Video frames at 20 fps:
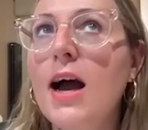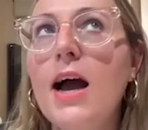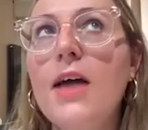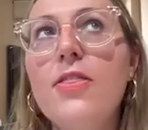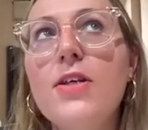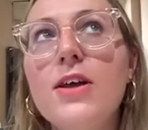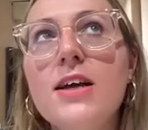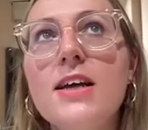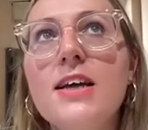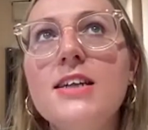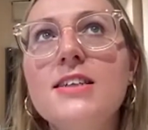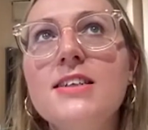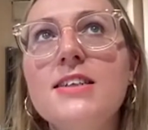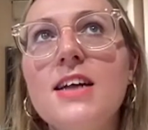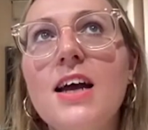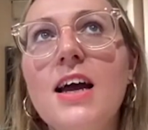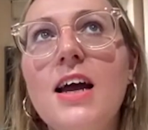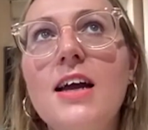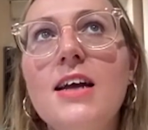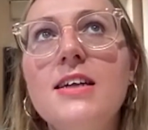I think it's
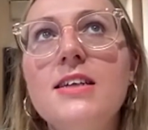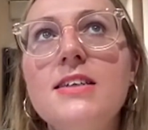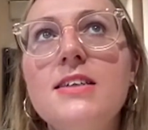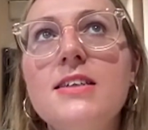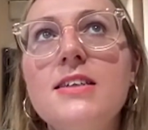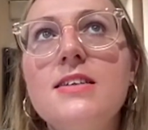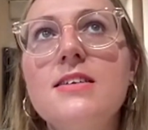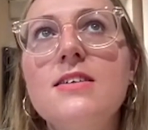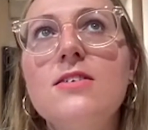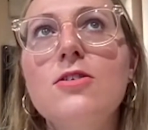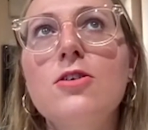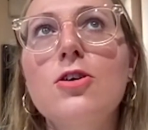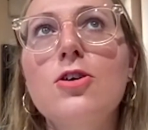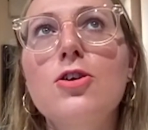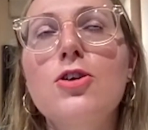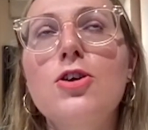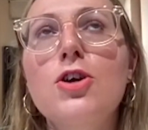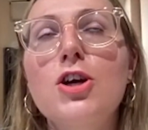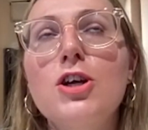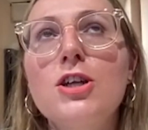
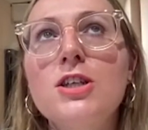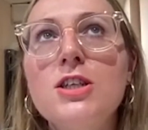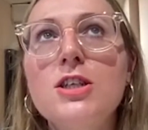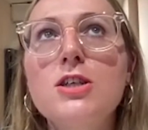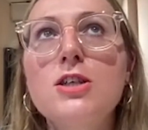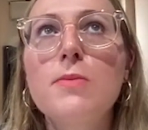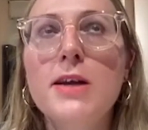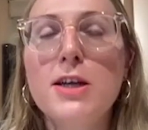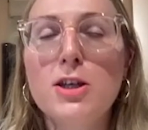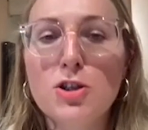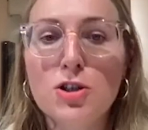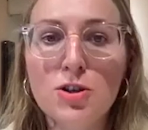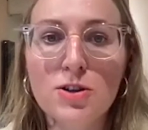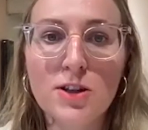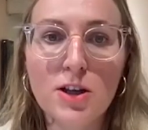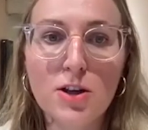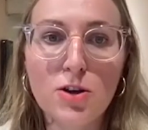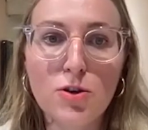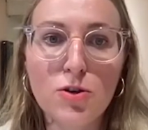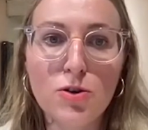good to make sure
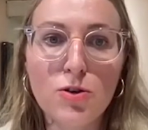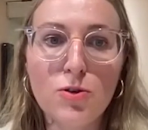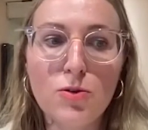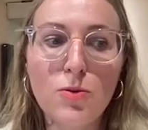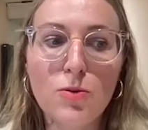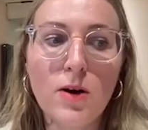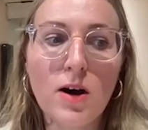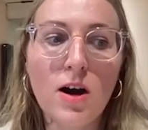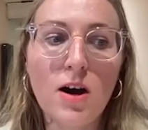that you